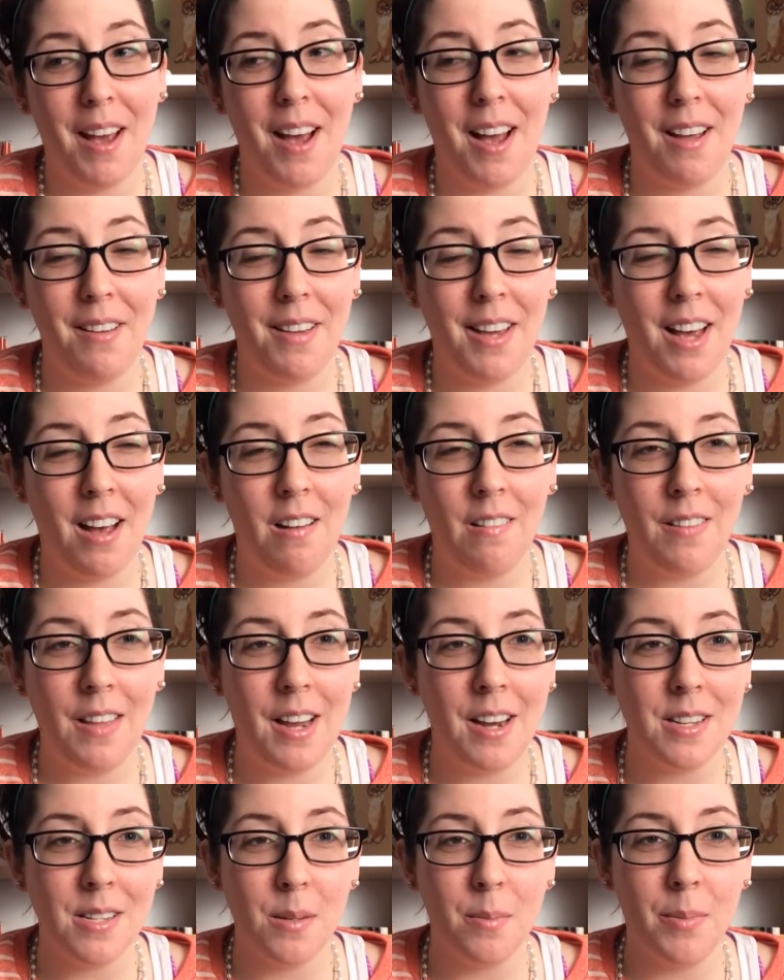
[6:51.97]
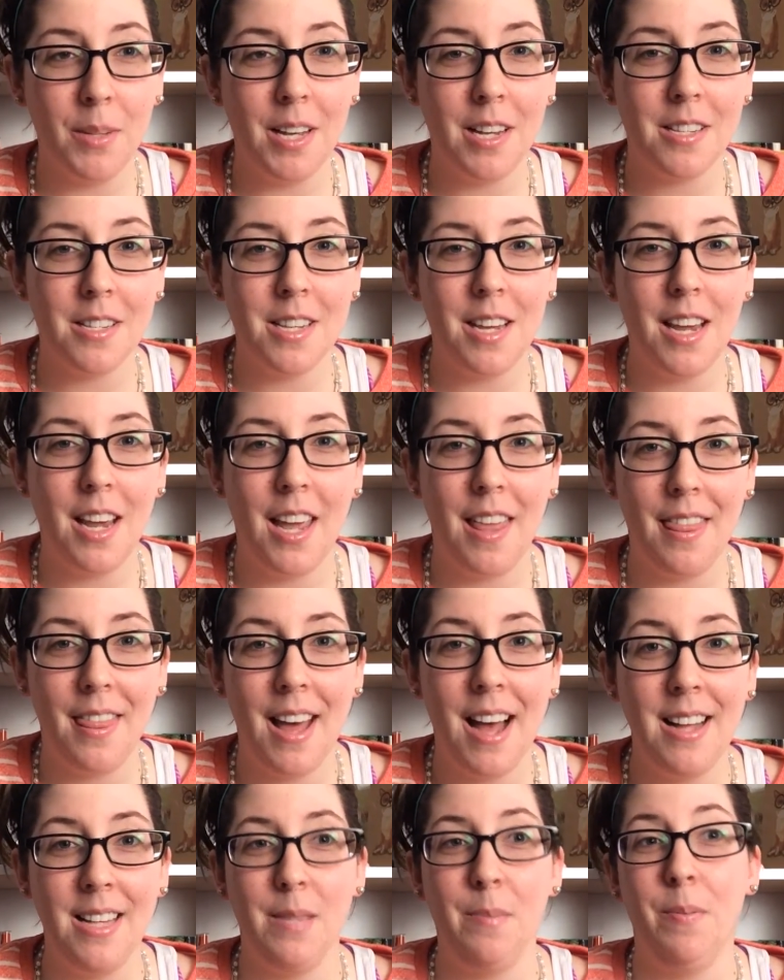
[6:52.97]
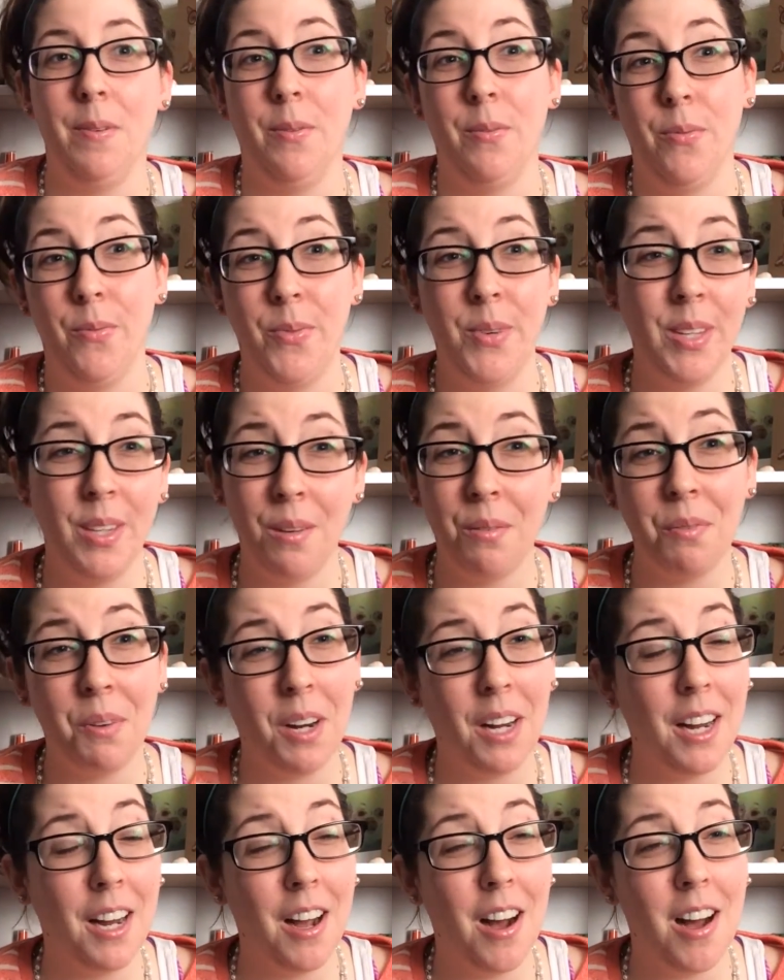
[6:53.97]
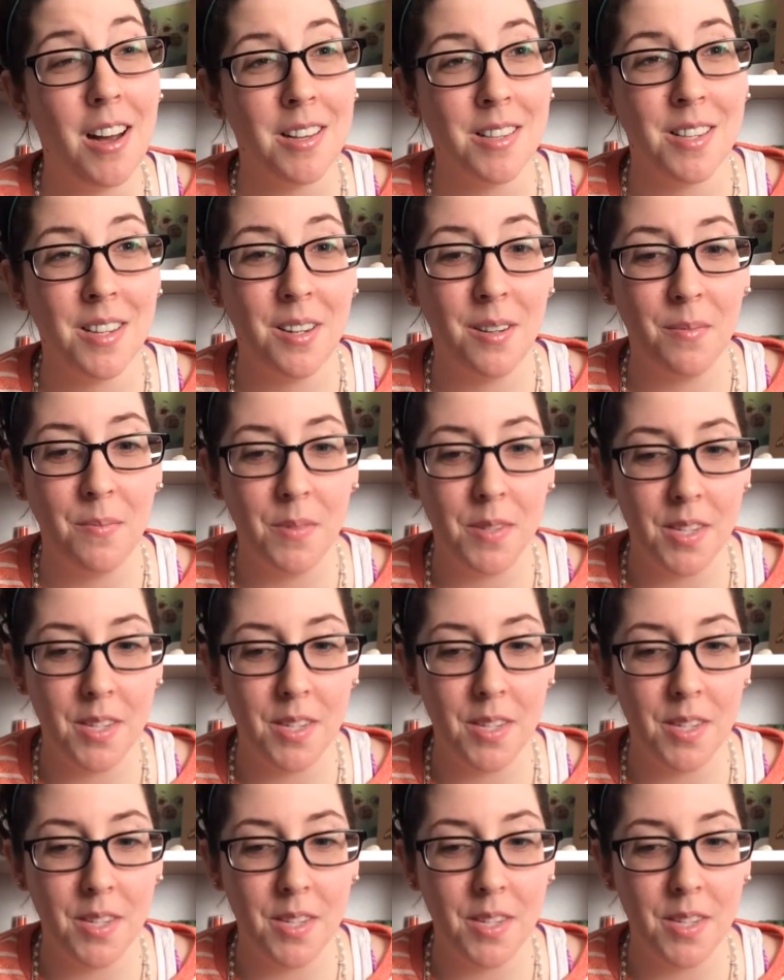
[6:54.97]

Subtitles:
I count that as a blessing, and that's been really freaking awesome.